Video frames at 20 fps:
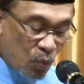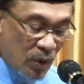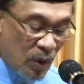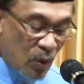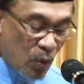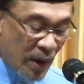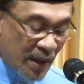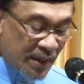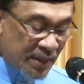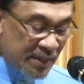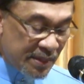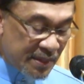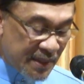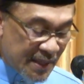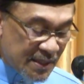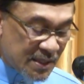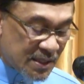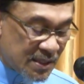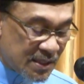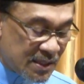we want
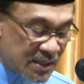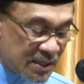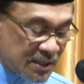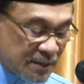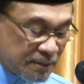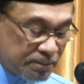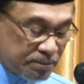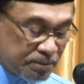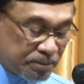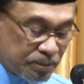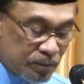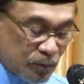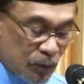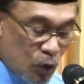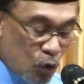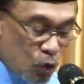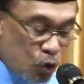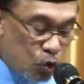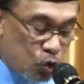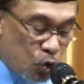this
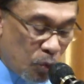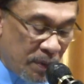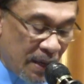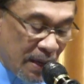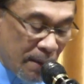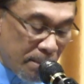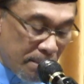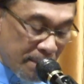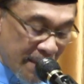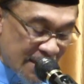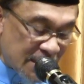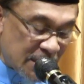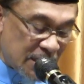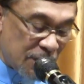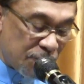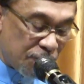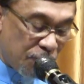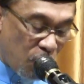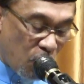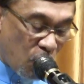to be a
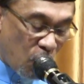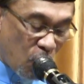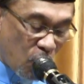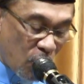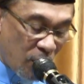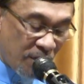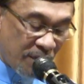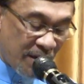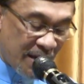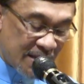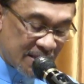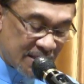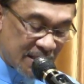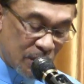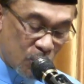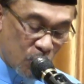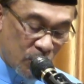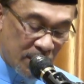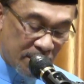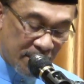message for all of us,
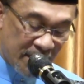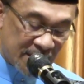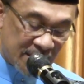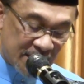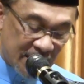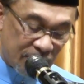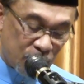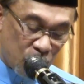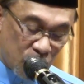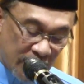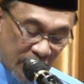including myself,